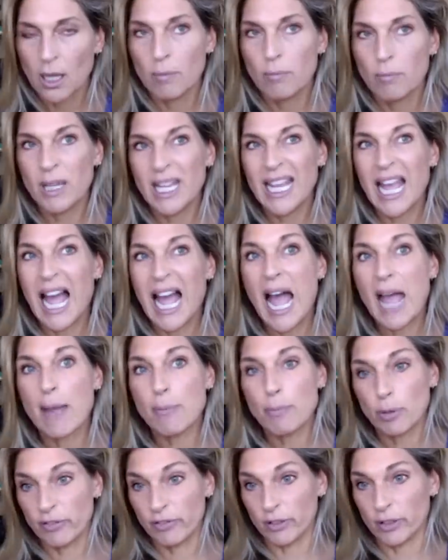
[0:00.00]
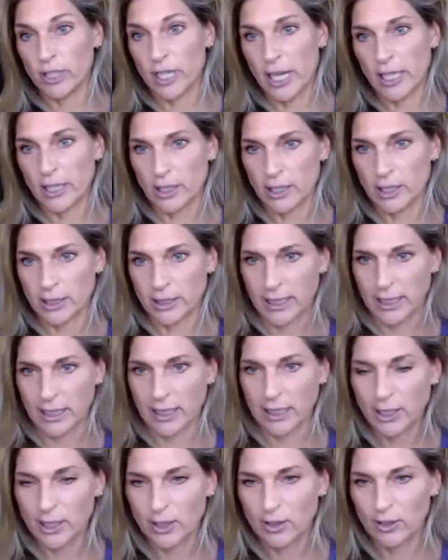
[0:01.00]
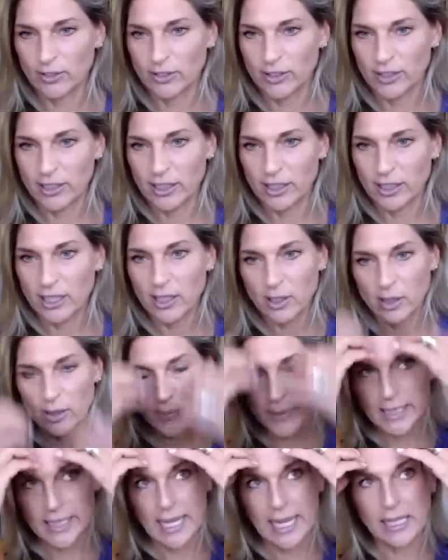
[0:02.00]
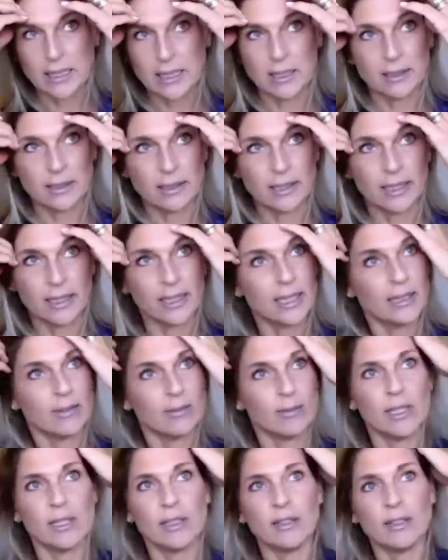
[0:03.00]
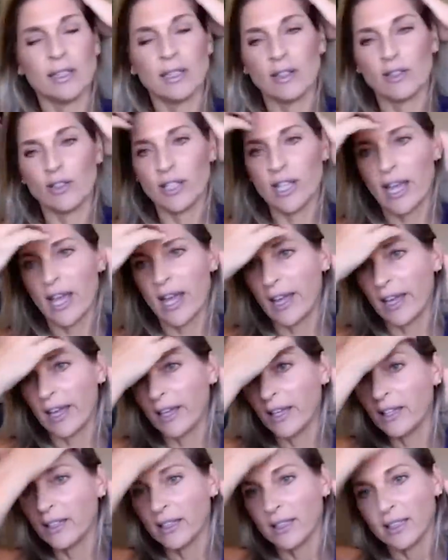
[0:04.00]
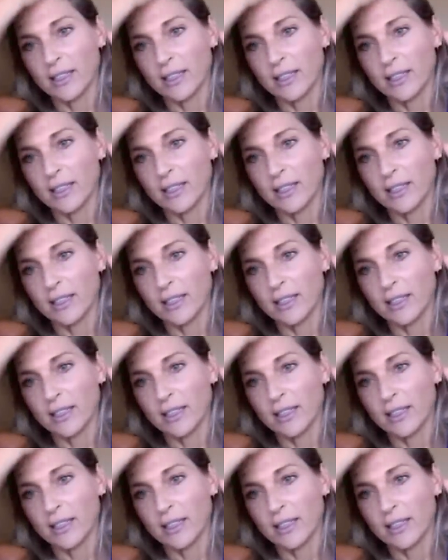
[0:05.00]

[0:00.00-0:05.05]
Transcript: Me, I prefer 9.30. You know, if Laird could go to bed at 8.30, he, he you know, yay.